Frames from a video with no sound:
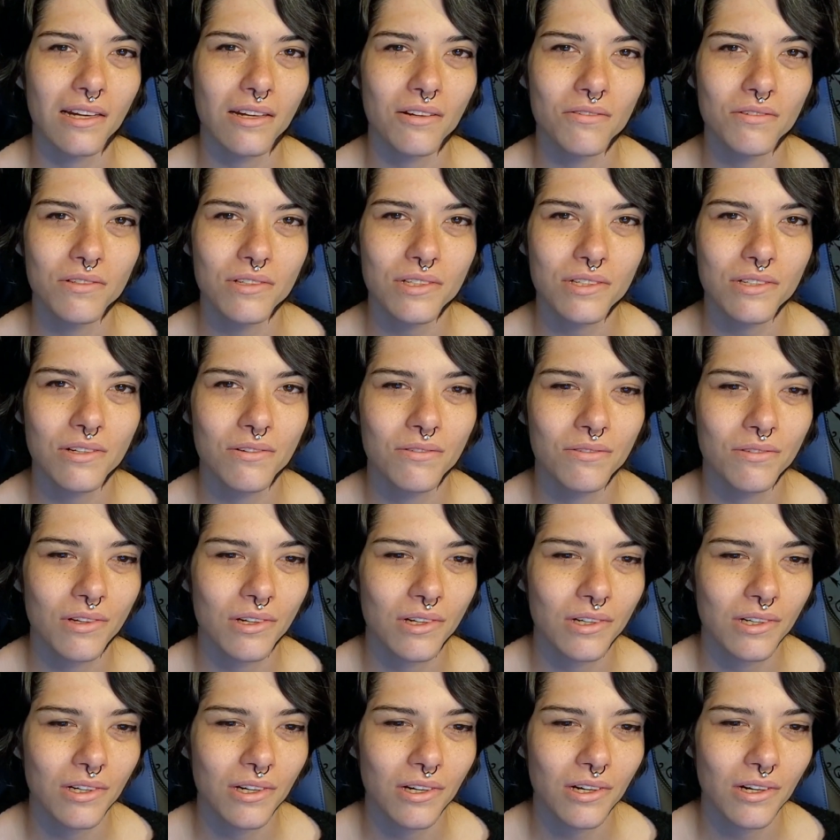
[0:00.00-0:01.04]
I was no
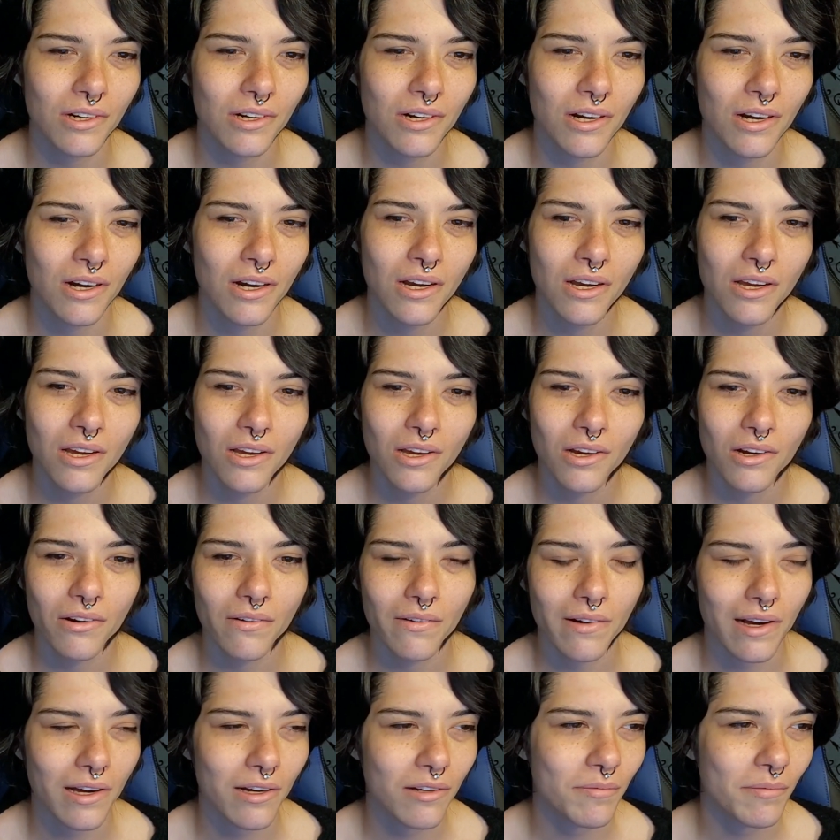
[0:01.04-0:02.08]
longer
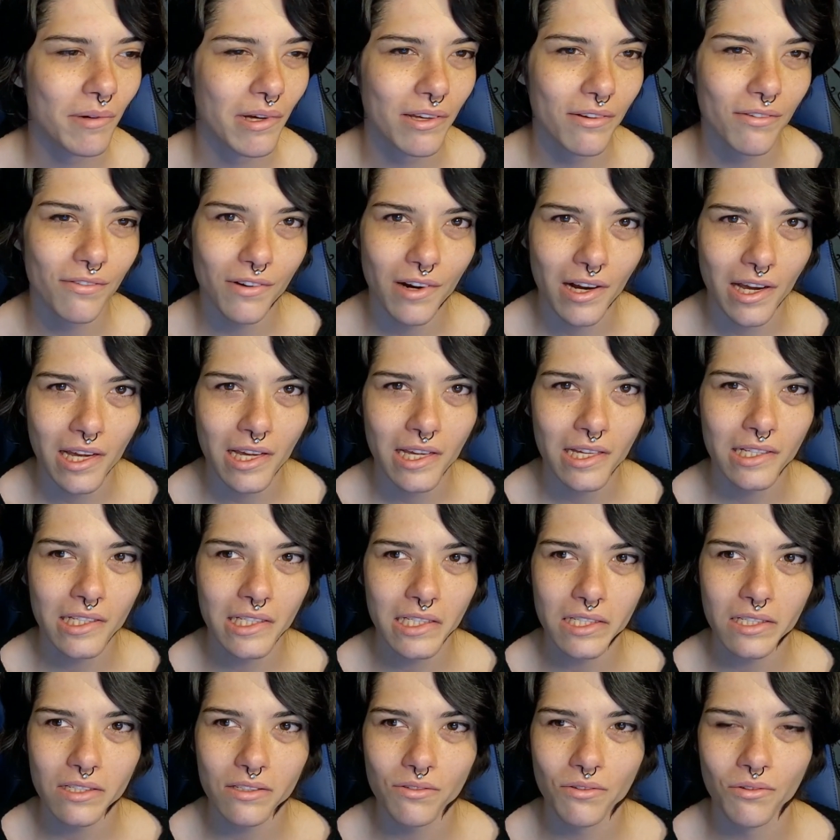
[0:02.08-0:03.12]
around my
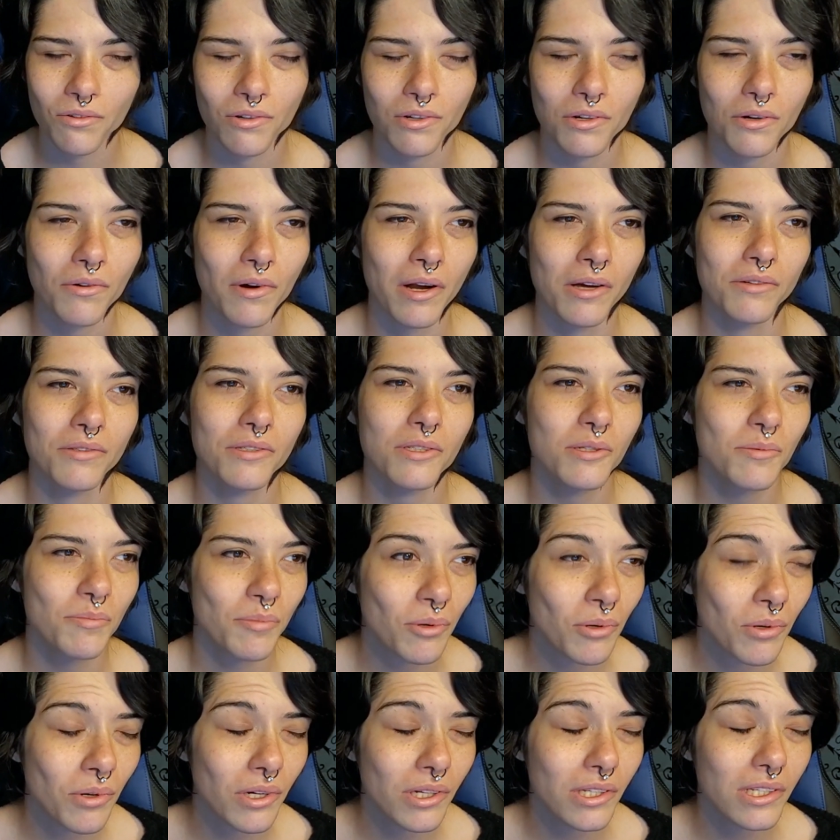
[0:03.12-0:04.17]
friends or around
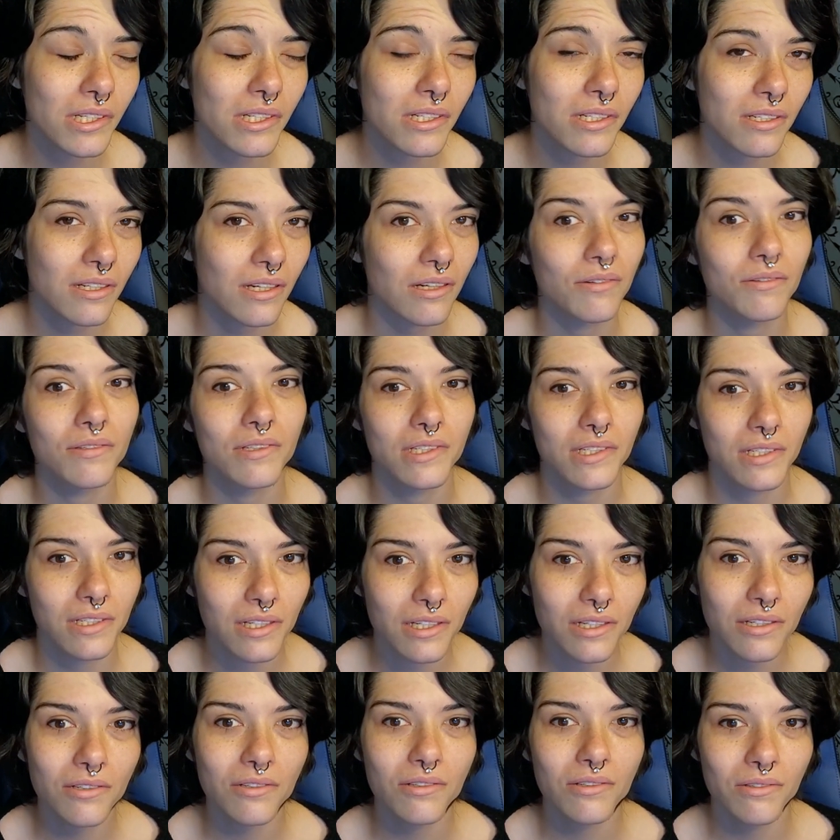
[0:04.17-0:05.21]
sports. I was a
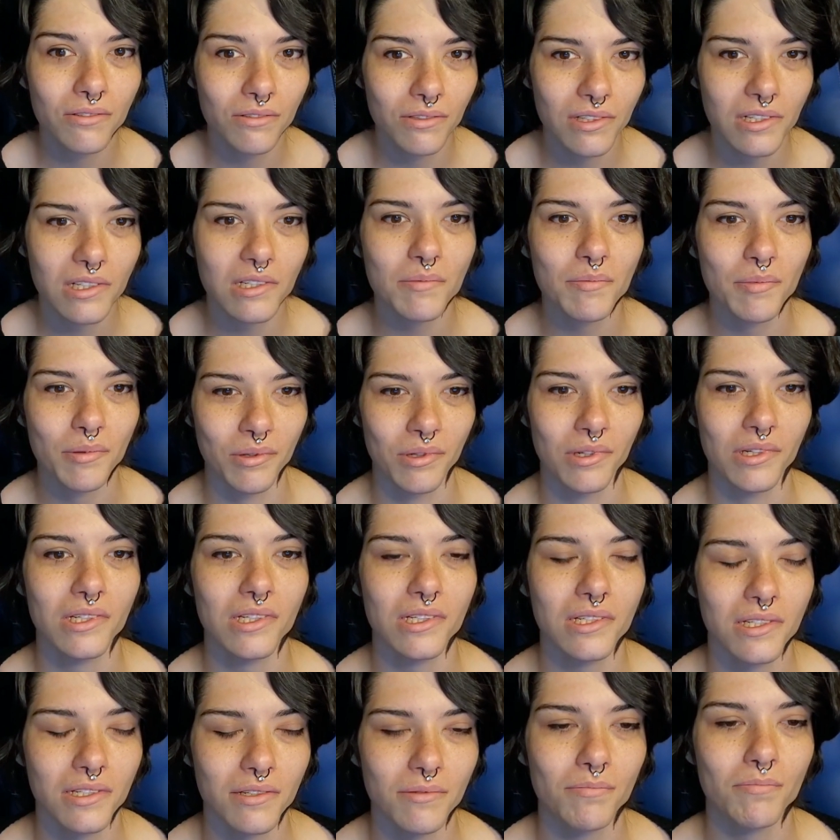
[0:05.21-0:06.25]
huge
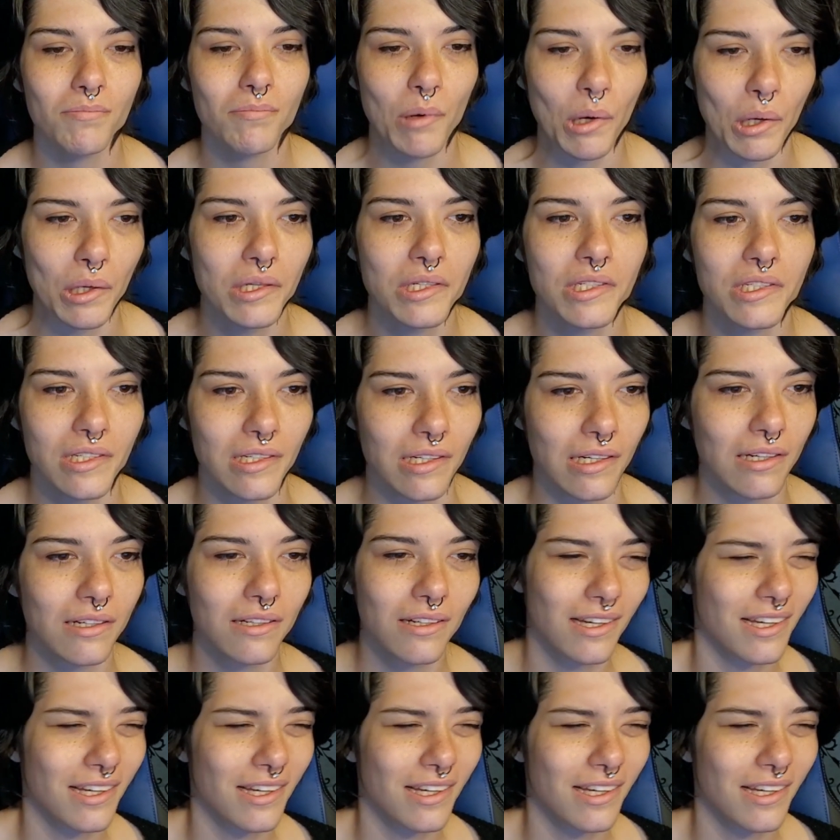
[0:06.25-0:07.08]
sports person.